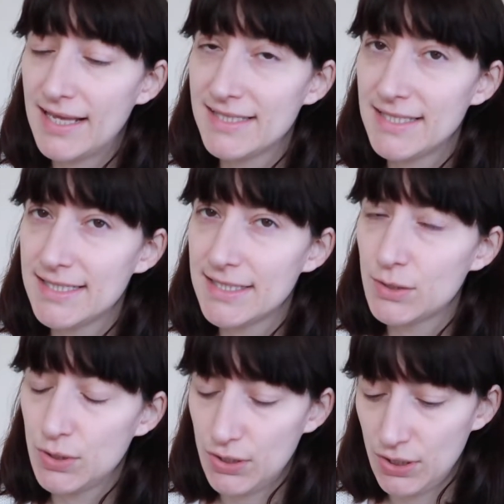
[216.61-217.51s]
as he is in
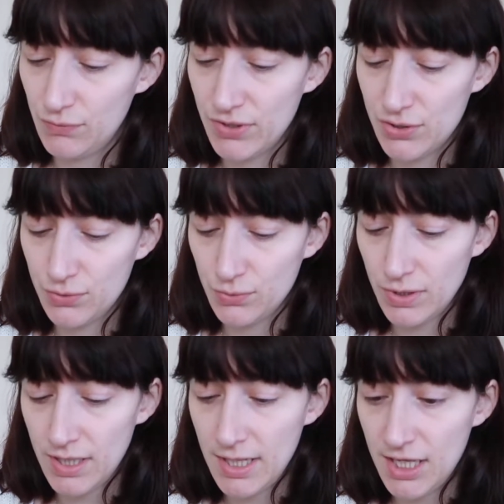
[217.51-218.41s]
the original
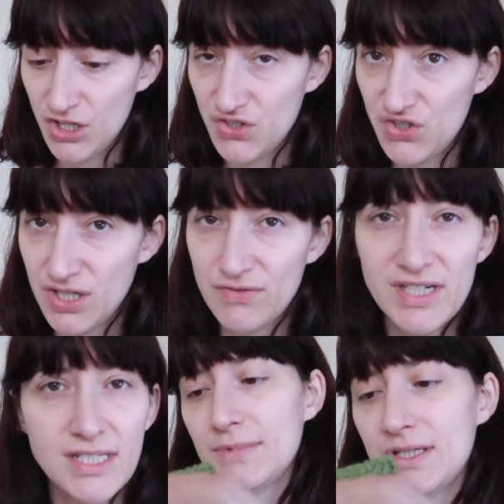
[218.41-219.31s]
series.